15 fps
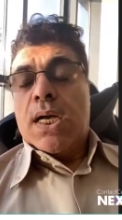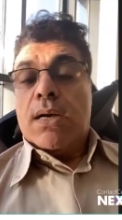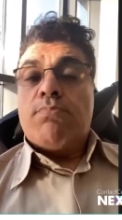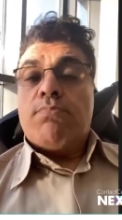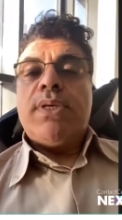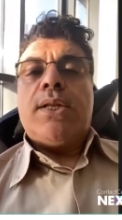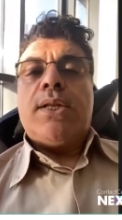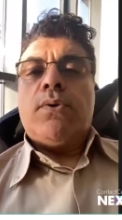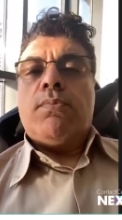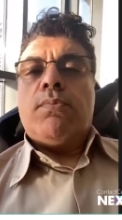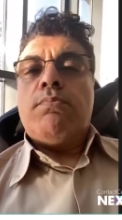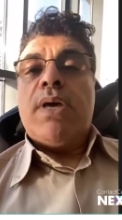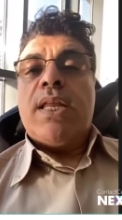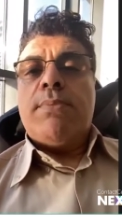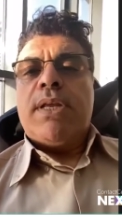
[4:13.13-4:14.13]
you know,
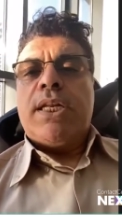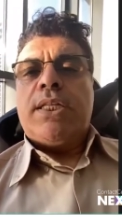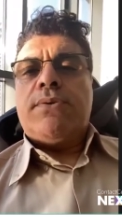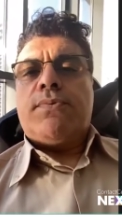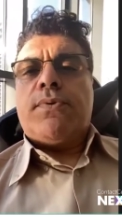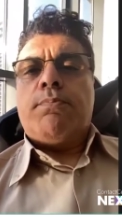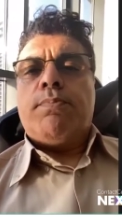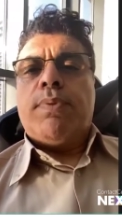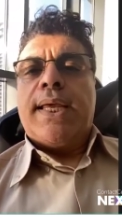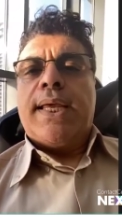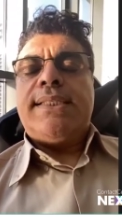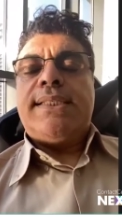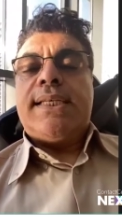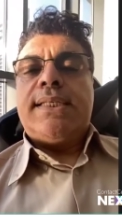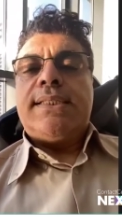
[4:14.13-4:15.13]
many different
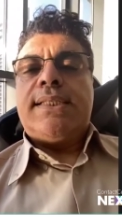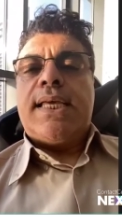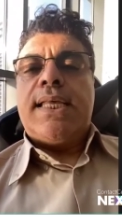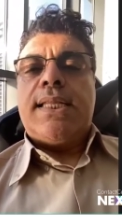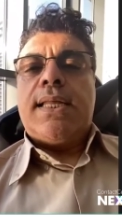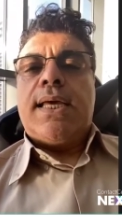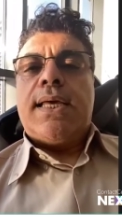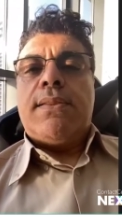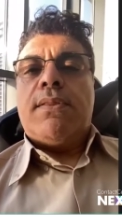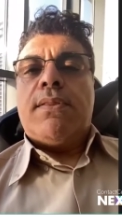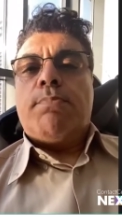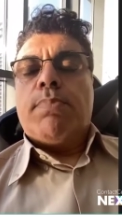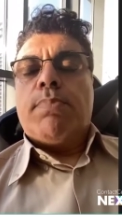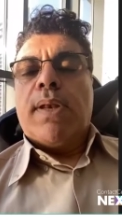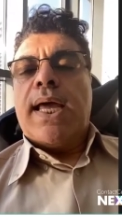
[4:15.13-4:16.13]
places, and
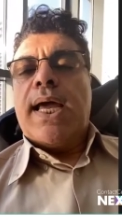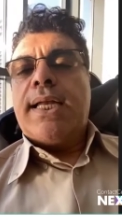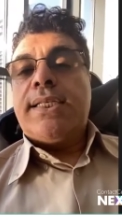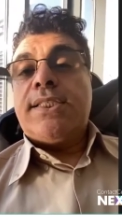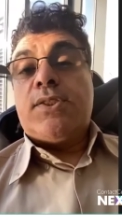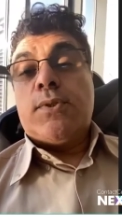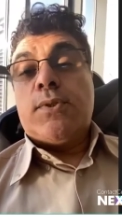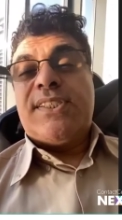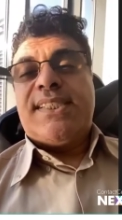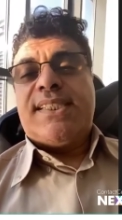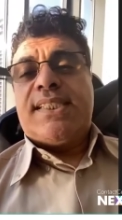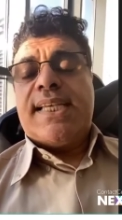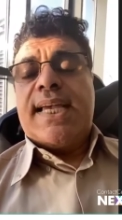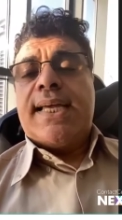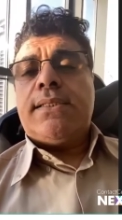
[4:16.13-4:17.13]
the plan is to
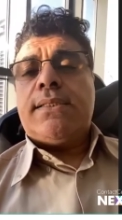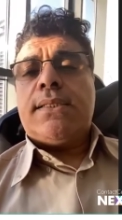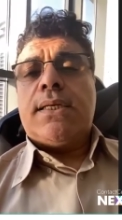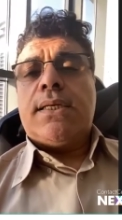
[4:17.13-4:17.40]
set